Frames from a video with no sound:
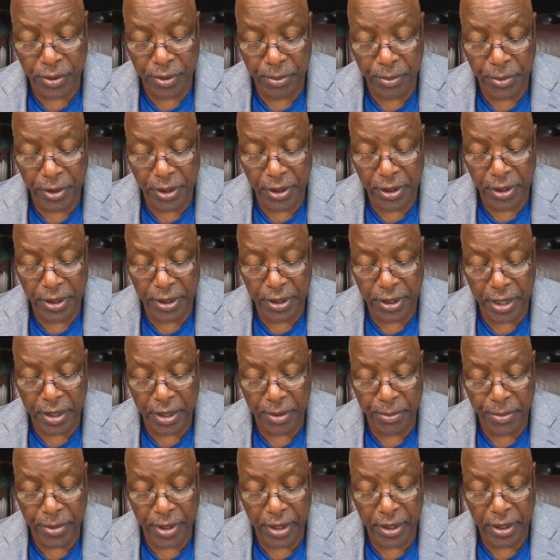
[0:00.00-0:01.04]
immediately there
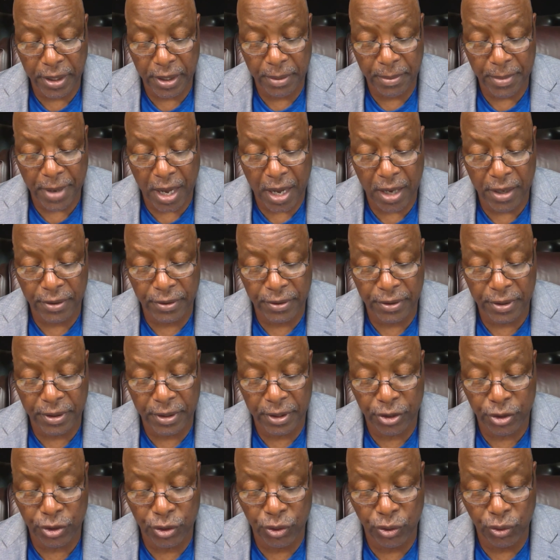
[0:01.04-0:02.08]
met him out of the
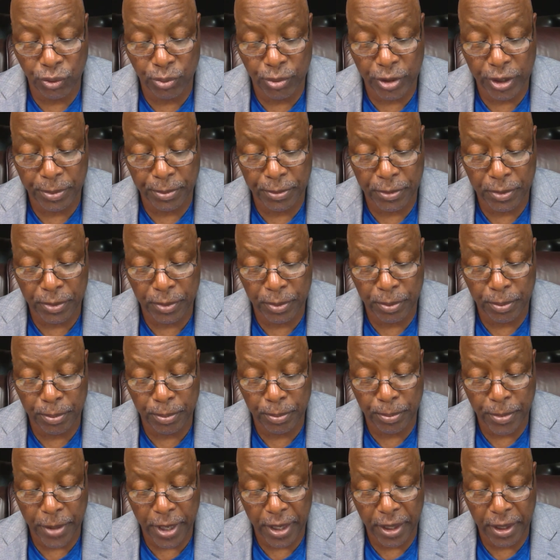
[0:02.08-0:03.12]
tomb a
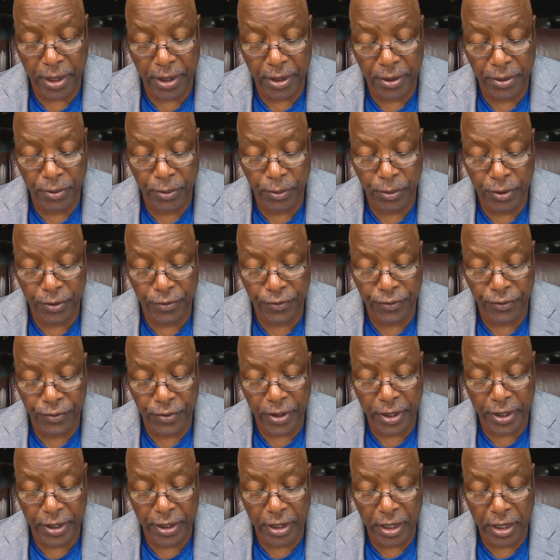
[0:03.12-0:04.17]
man with
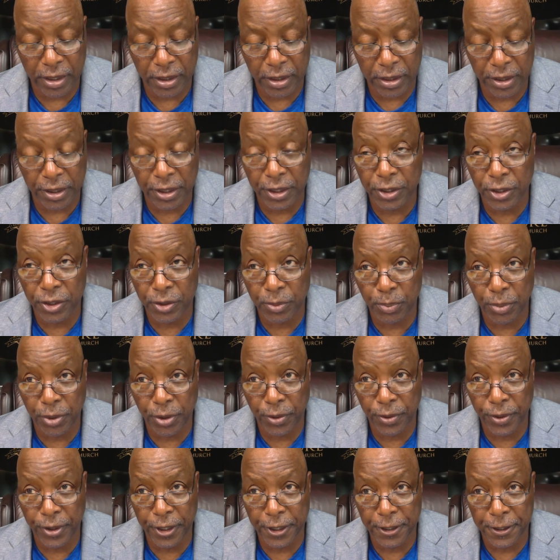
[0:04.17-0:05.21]
an unclean
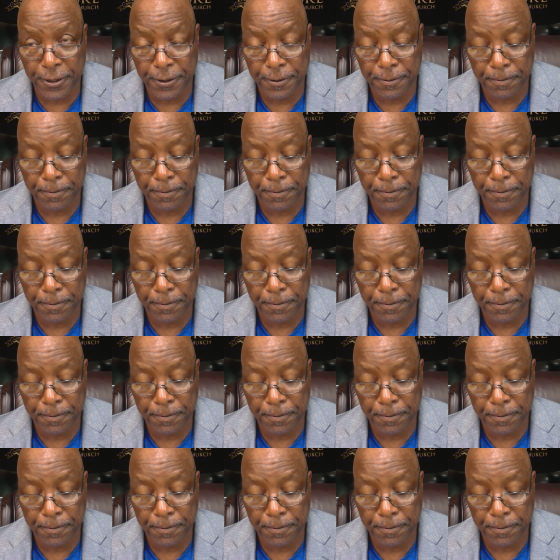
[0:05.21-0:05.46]
spirit,